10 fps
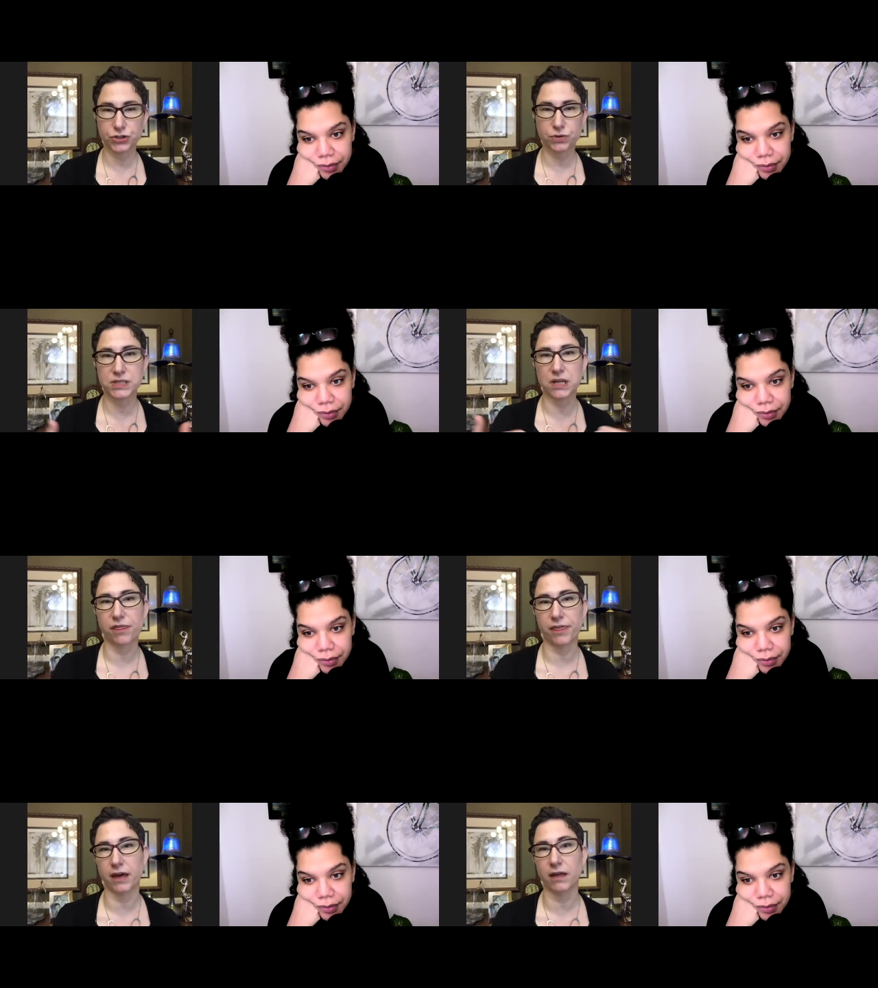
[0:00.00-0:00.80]
Speaker 1: is a
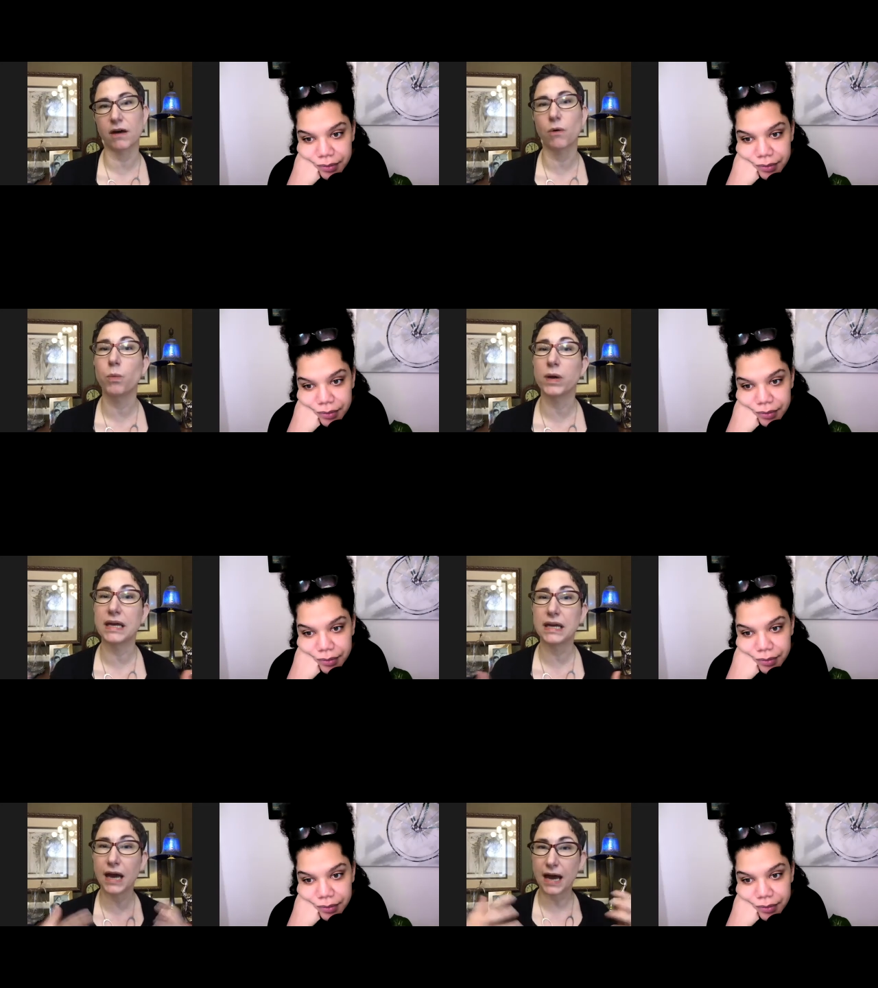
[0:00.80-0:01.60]
thing that
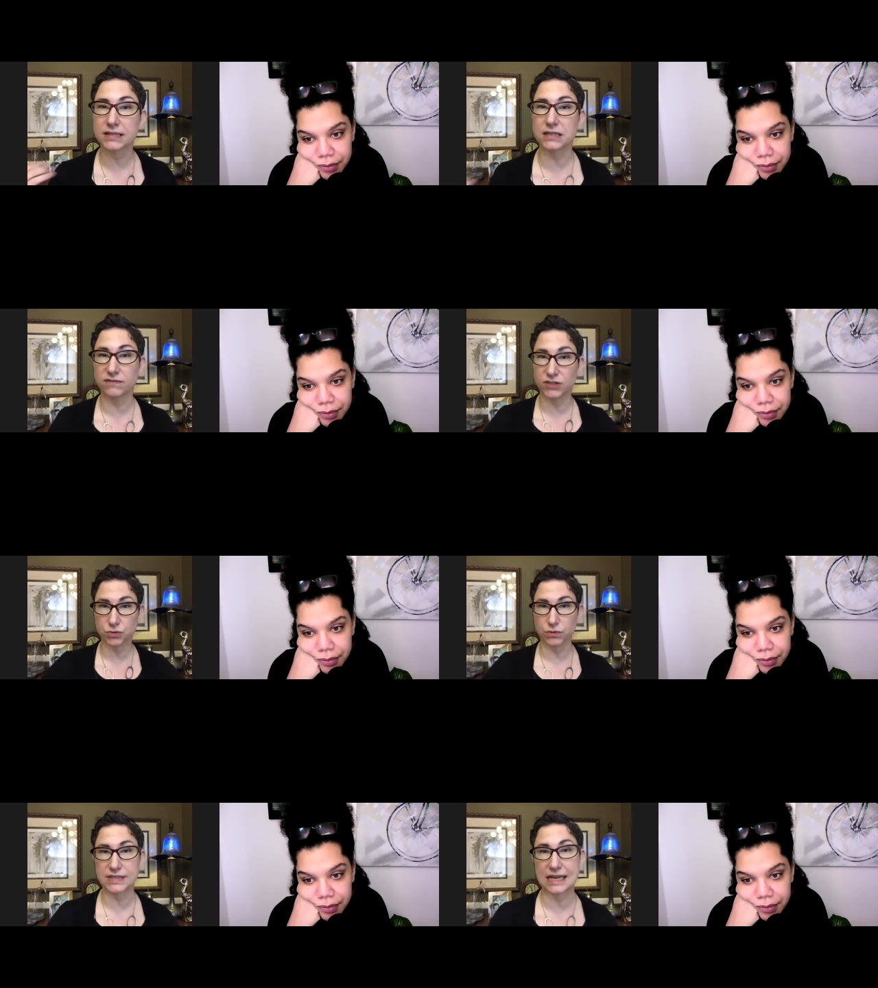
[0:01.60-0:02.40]
we as
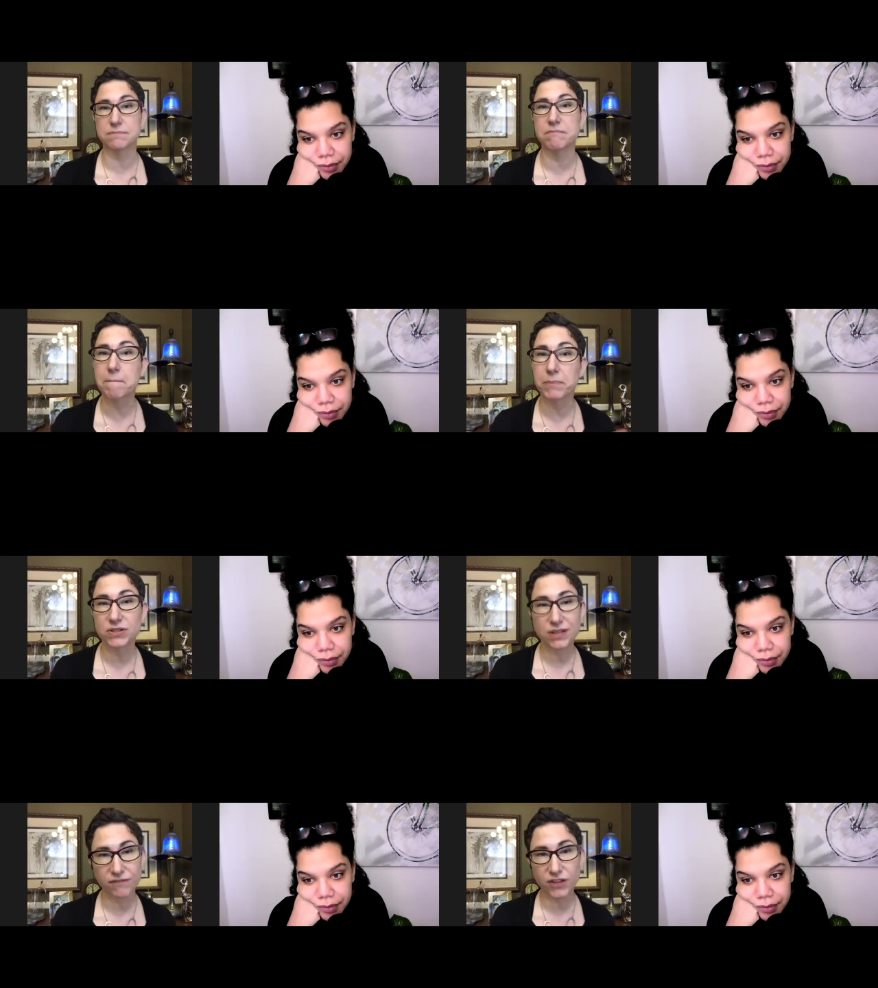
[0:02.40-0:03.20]
individuals, as
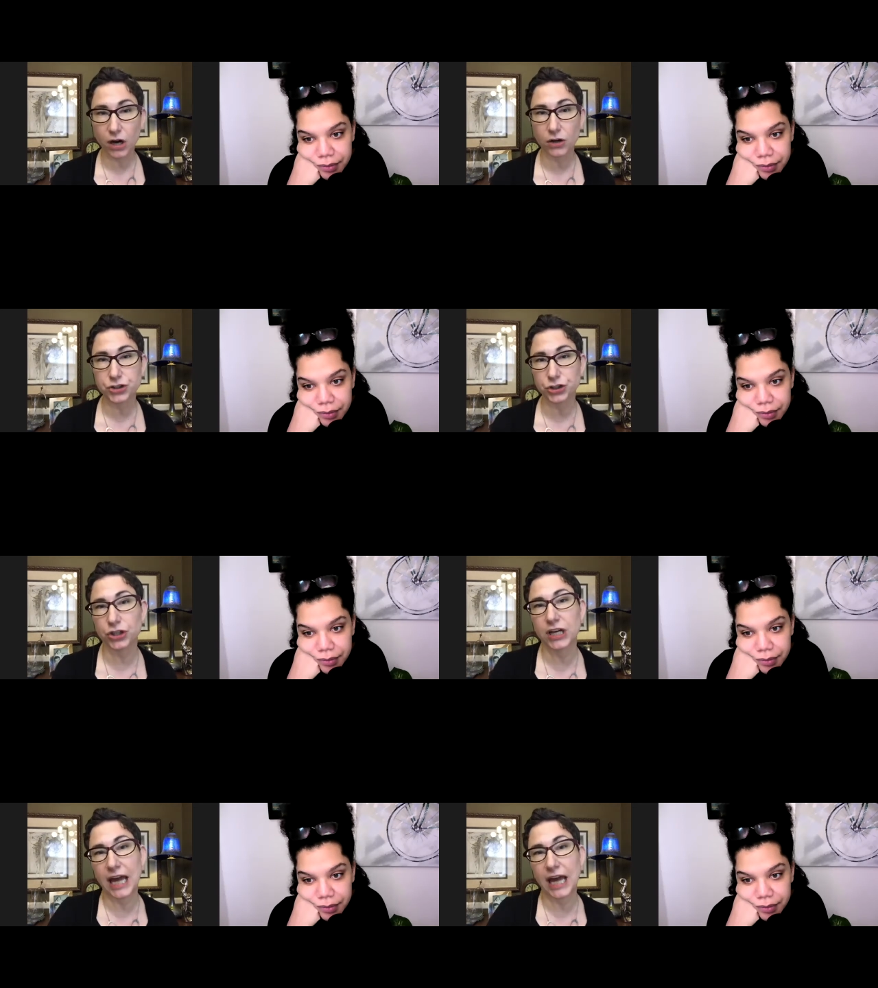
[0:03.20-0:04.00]
members of the
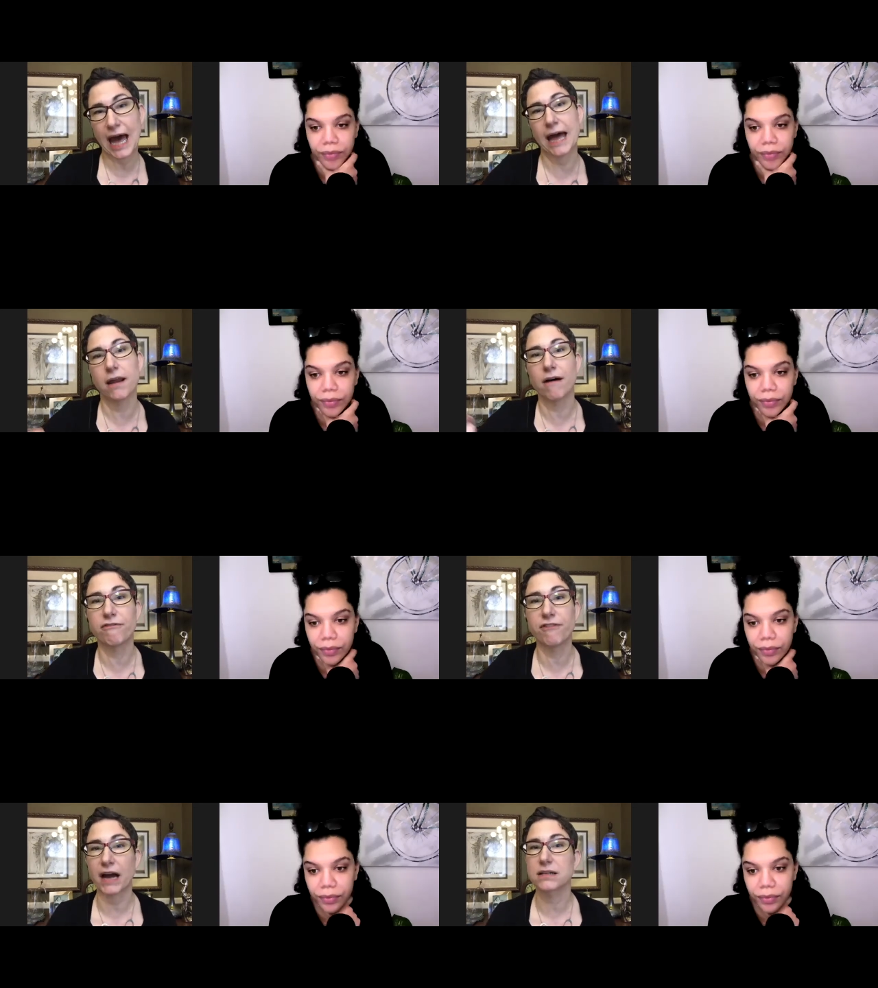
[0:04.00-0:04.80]
culture, can
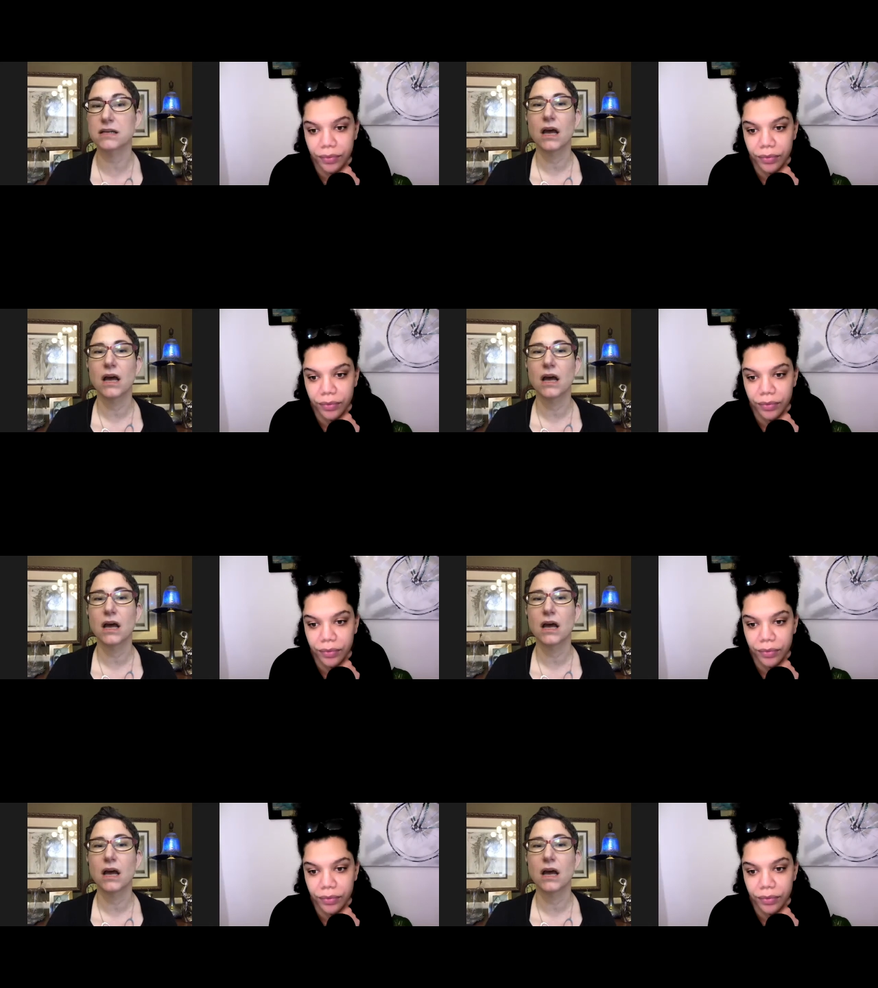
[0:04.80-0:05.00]
affect.